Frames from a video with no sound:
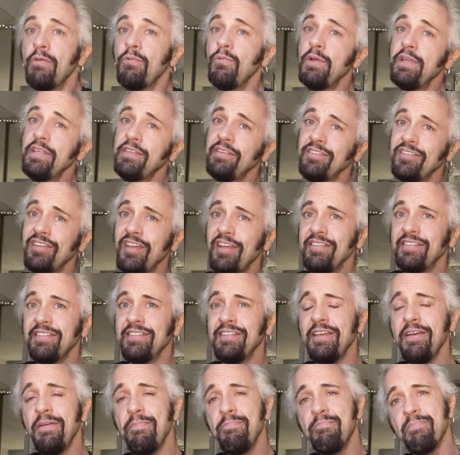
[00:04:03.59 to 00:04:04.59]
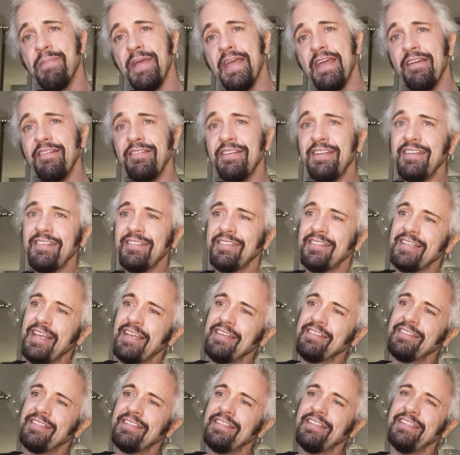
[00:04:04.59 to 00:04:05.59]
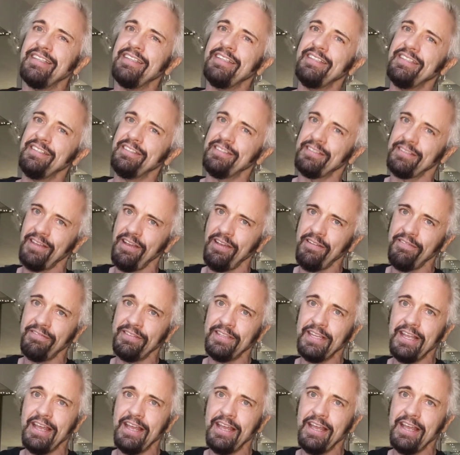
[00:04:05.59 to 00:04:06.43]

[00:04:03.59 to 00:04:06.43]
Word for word: With just the bare necessities of